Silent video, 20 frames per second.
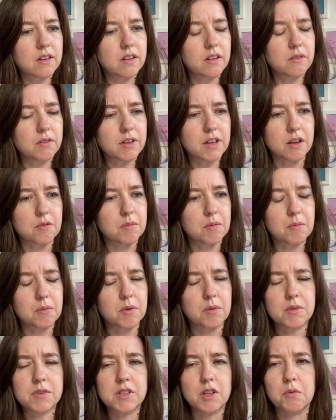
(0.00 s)
I can't remember
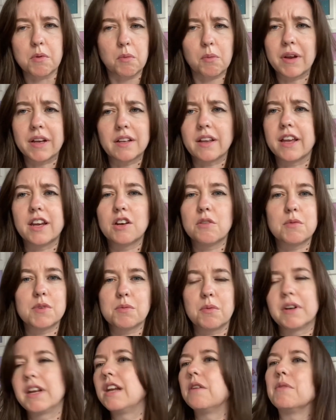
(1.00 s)
what it was now, but wing liner was
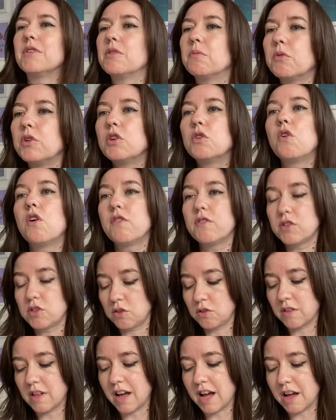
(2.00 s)
one anyway. So I'm going to go off and
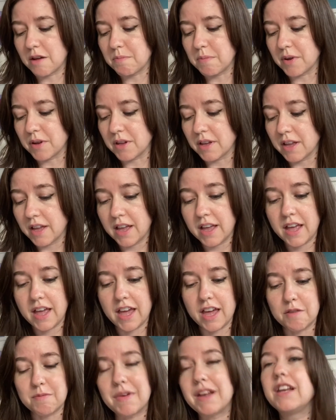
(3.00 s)
do that. But
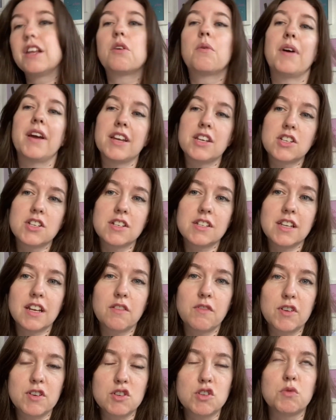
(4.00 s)
um, any questions,
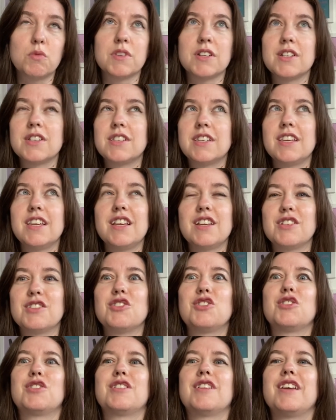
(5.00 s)
anybody just want to see, because
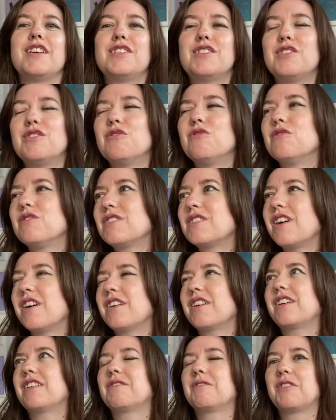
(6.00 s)
it's just nice to do it,
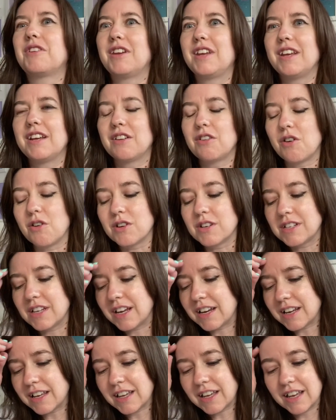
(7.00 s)
start creating
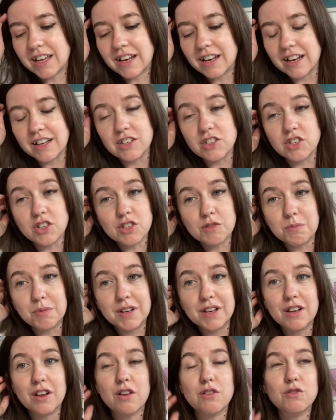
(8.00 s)
content again. It's just
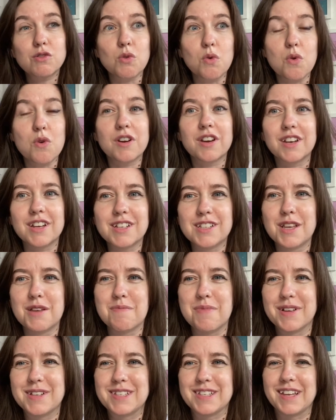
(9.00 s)
been so crazy
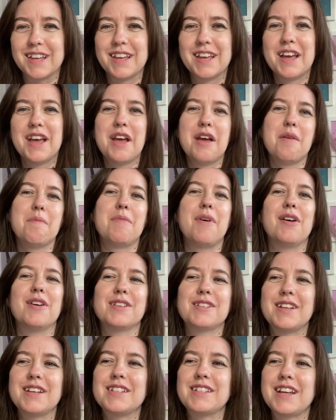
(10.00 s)
busy, but
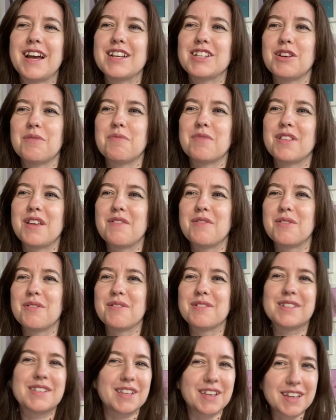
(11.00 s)
it's nice to catch up with
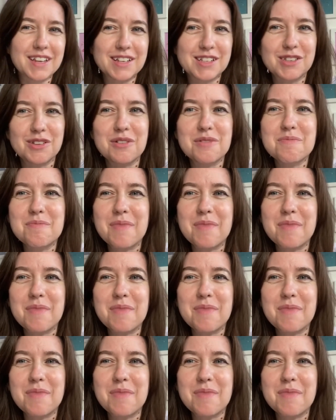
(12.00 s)
everyone. See you again soon.